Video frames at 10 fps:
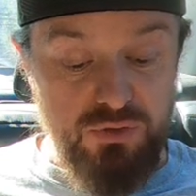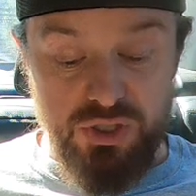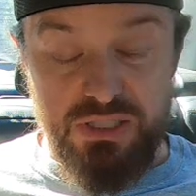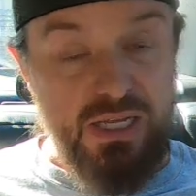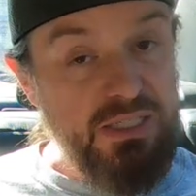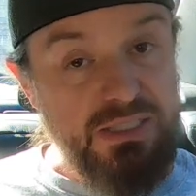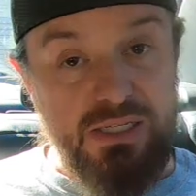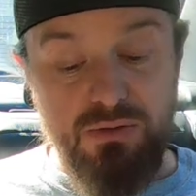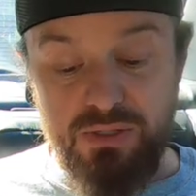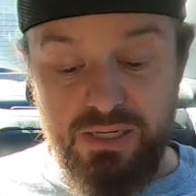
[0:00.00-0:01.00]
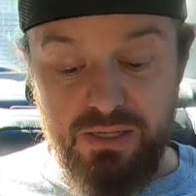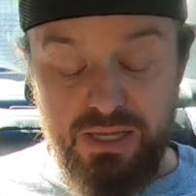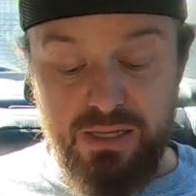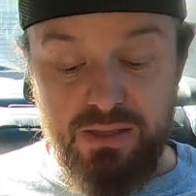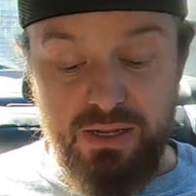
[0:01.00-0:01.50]
just that single leg of
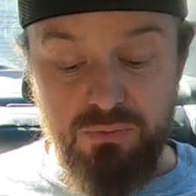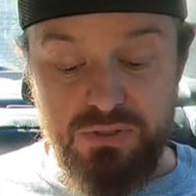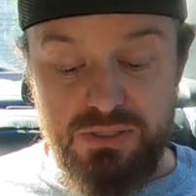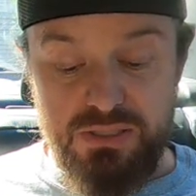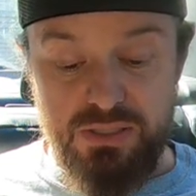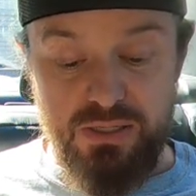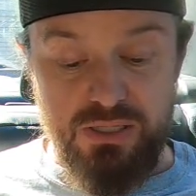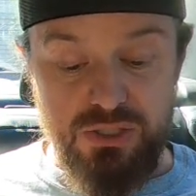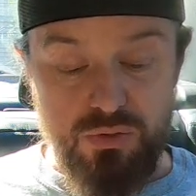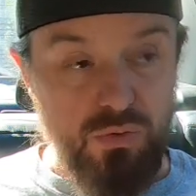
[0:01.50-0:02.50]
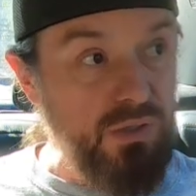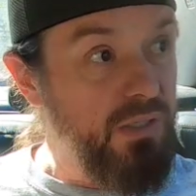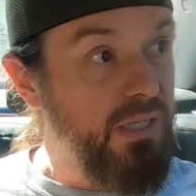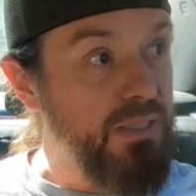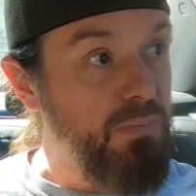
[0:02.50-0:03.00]
that was
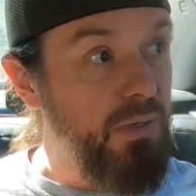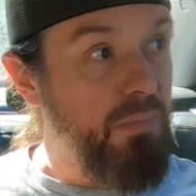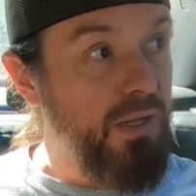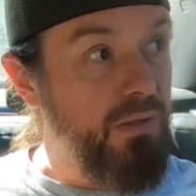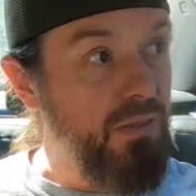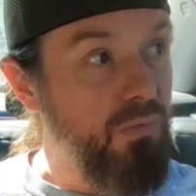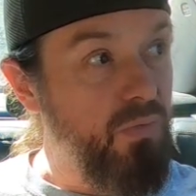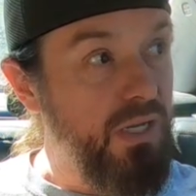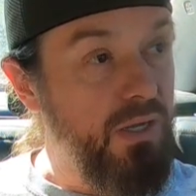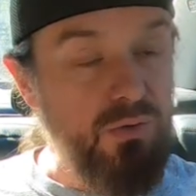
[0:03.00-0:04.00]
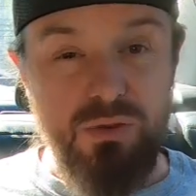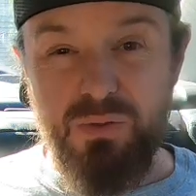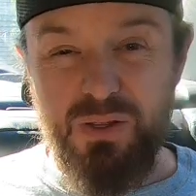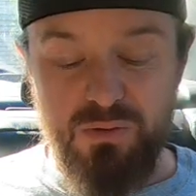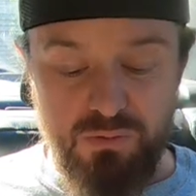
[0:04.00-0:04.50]
historically, that's been about a
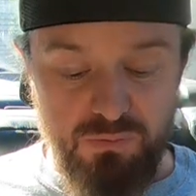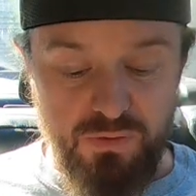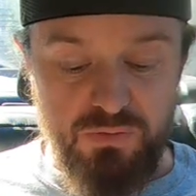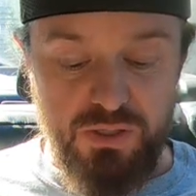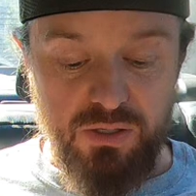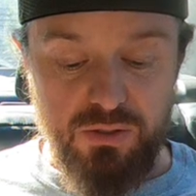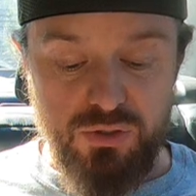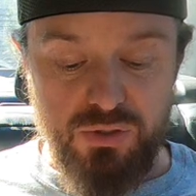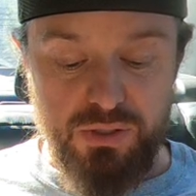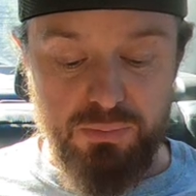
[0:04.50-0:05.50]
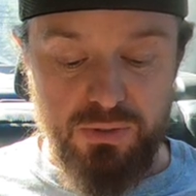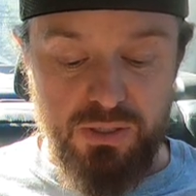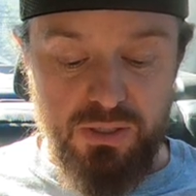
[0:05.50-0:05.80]
$350 trip.